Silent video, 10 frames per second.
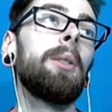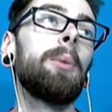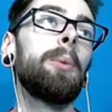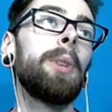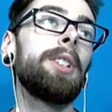
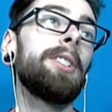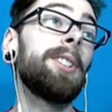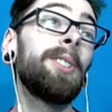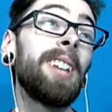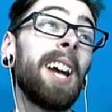We just
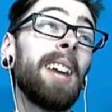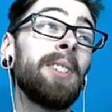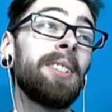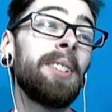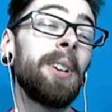use an Ivy
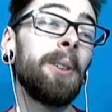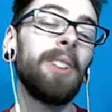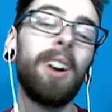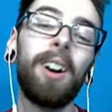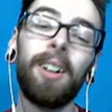
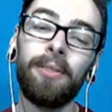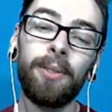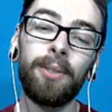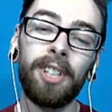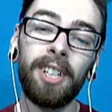Stone on
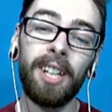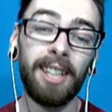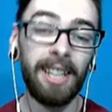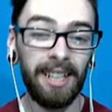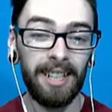Fuji and
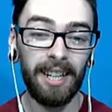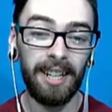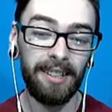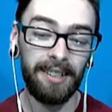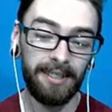then he
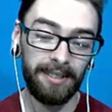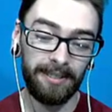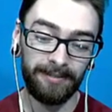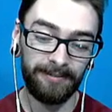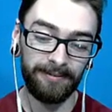dies.
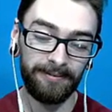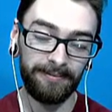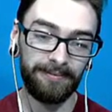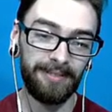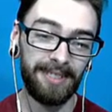
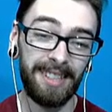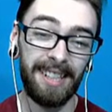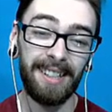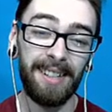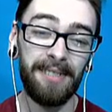Isn't
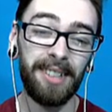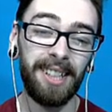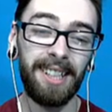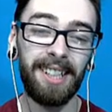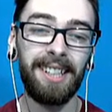that
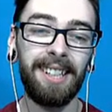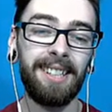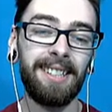lovely?